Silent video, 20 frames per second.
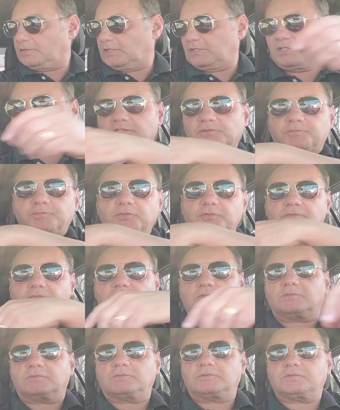Yeah, just
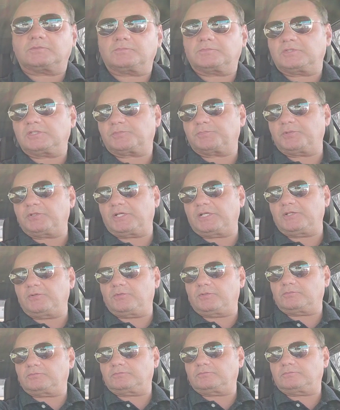put just put it
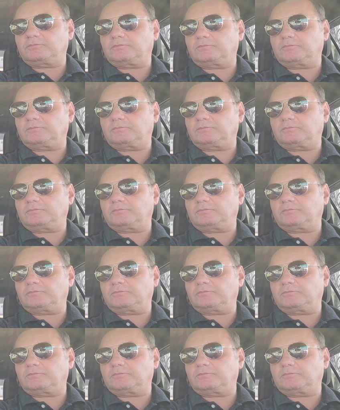anywhere.